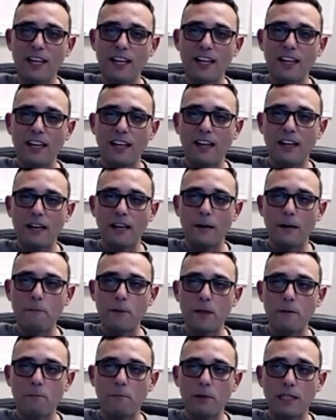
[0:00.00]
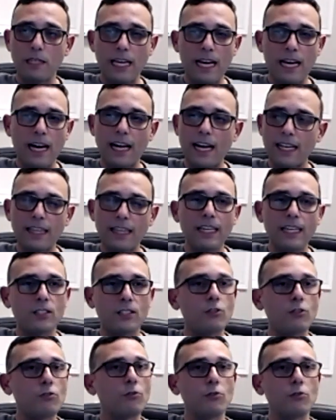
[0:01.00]
Yeah. Um, but yeah, I think
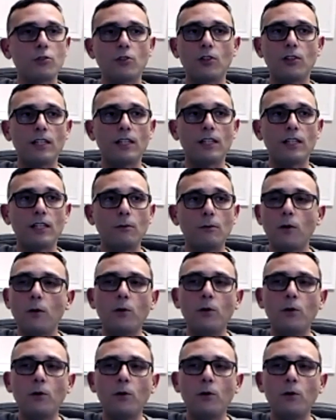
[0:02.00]
it's crucial.